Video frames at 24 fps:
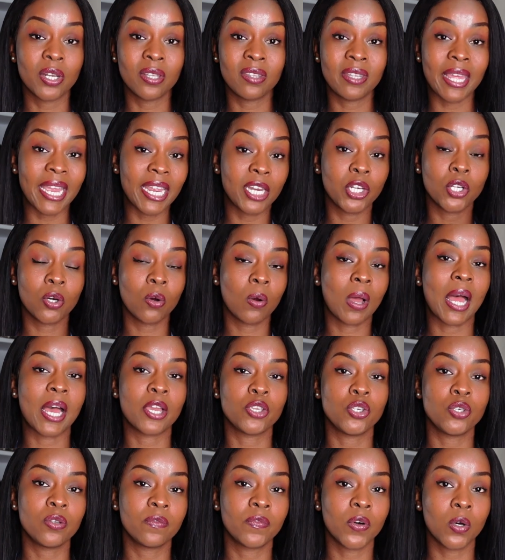they know how
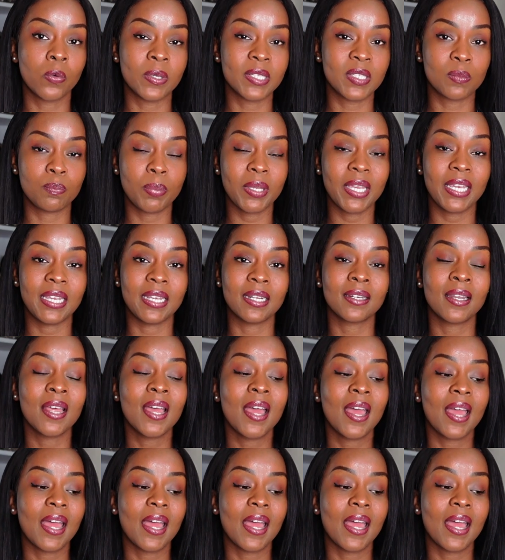you've always been,